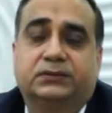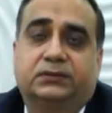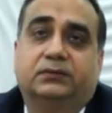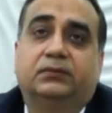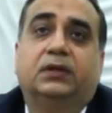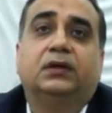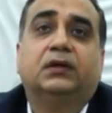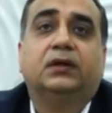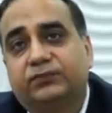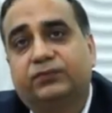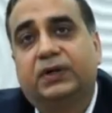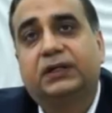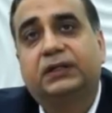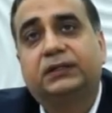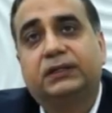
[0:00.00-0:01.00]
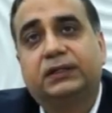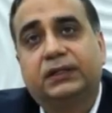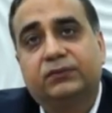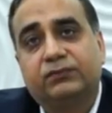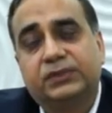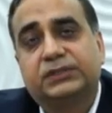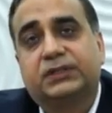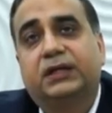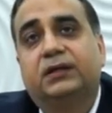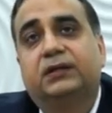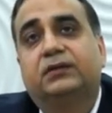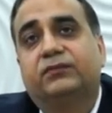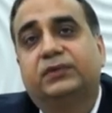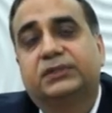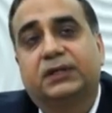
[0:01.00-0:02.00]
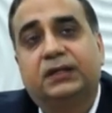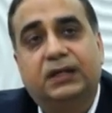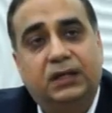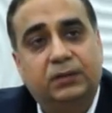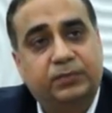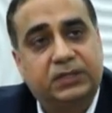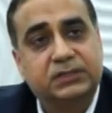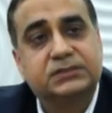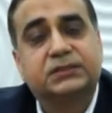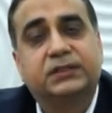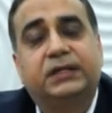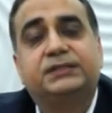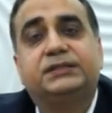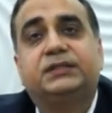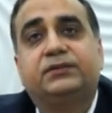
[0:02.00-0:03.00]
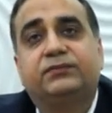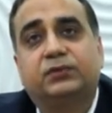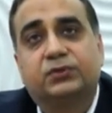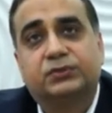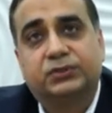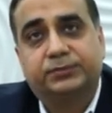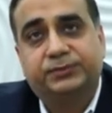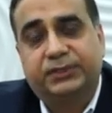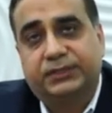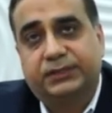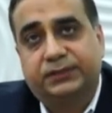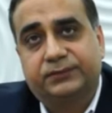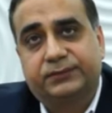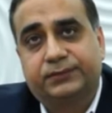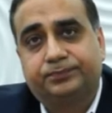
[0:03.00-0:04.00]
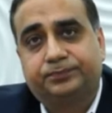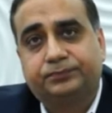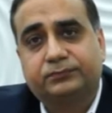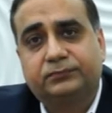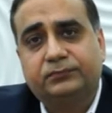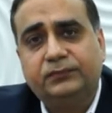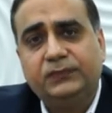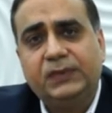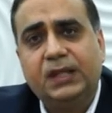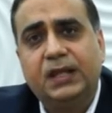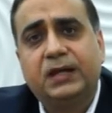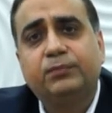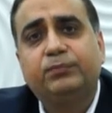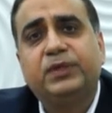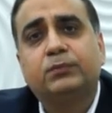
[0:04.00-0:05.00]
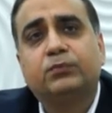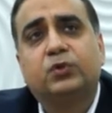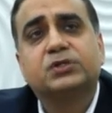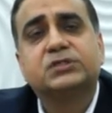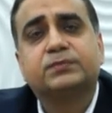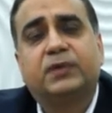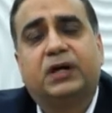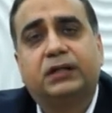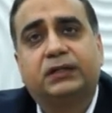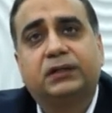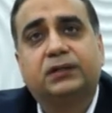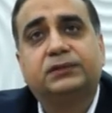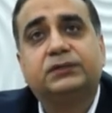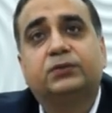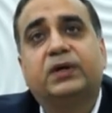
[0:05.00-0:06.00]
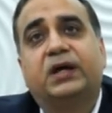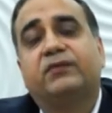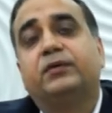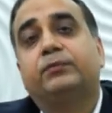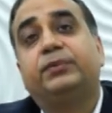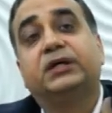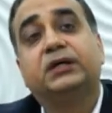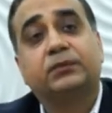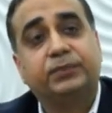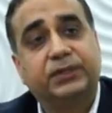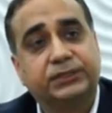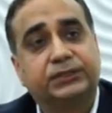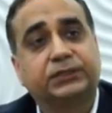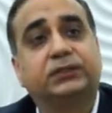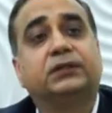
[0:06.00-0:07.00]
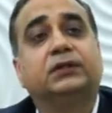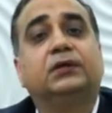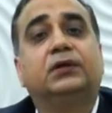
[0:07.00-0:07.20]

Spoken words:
So one thing which can help us achieve those objectives and be more smarter to have a bigger picture